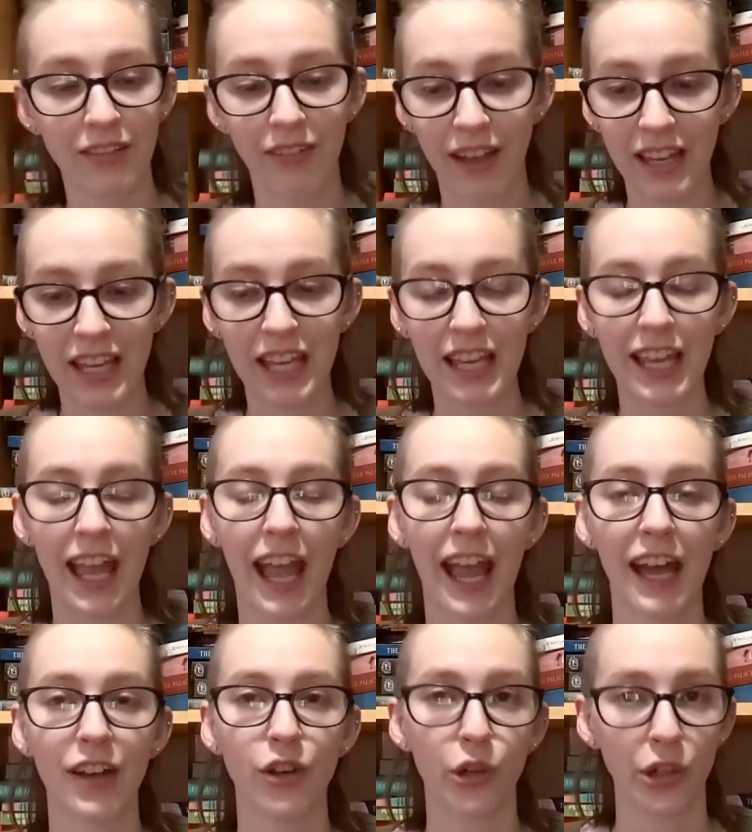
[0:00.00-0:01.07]
Viking
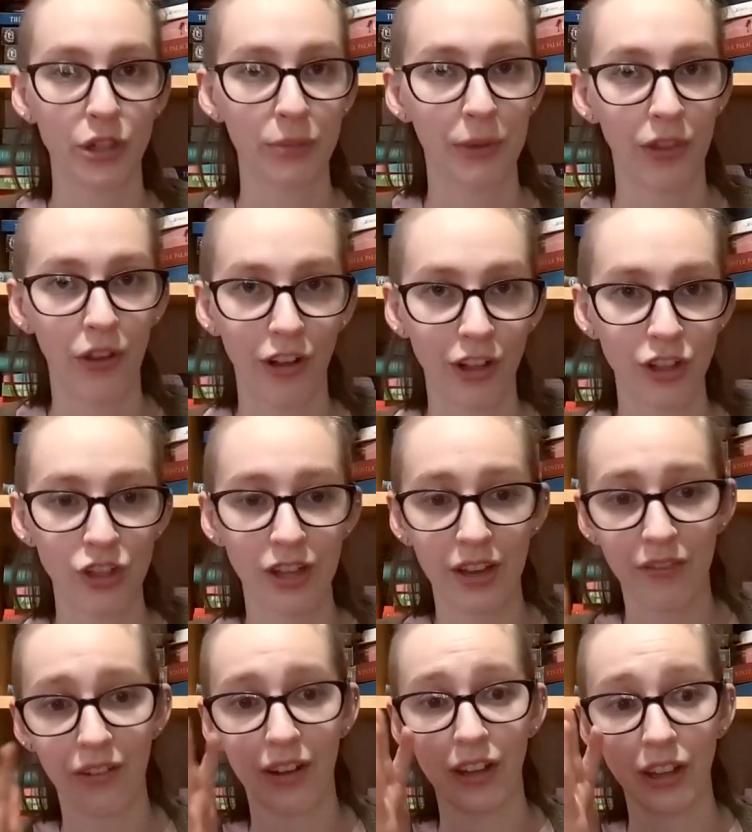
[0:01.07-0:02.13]
and Norse mythology.
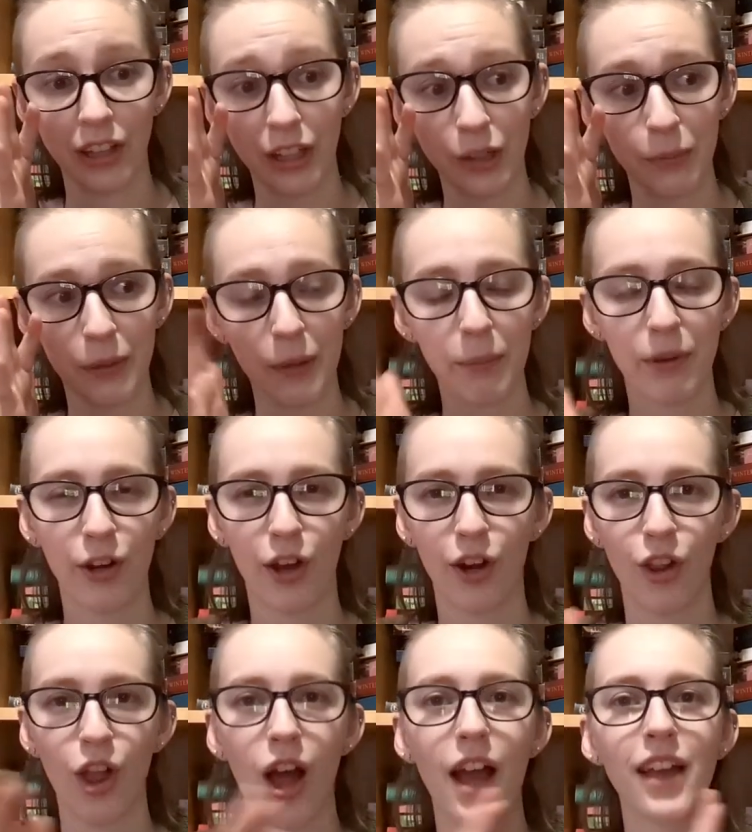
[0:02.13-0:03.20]
I've read a little bit, but not a
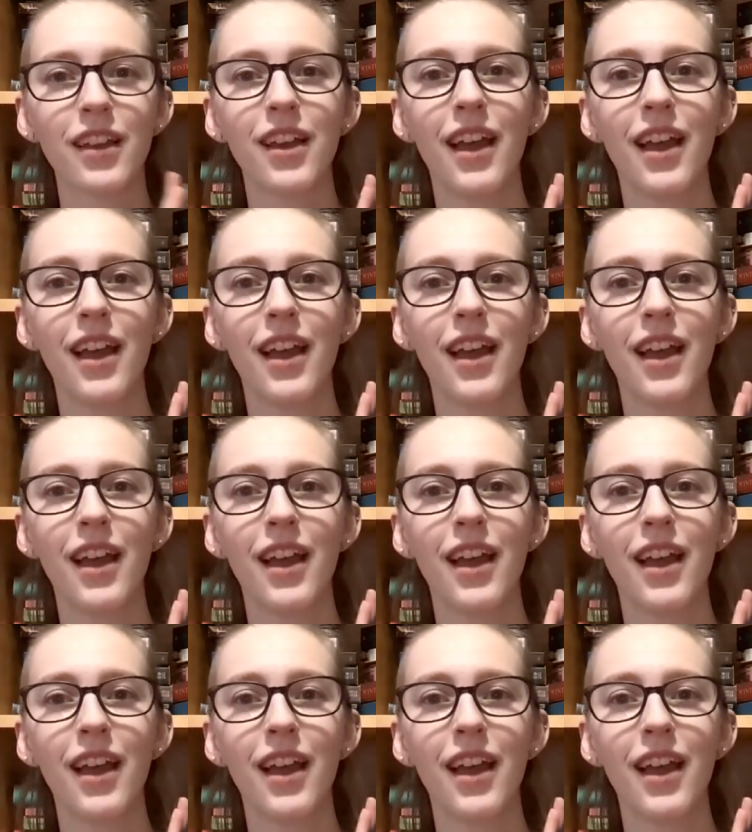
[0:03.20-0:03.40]
lot.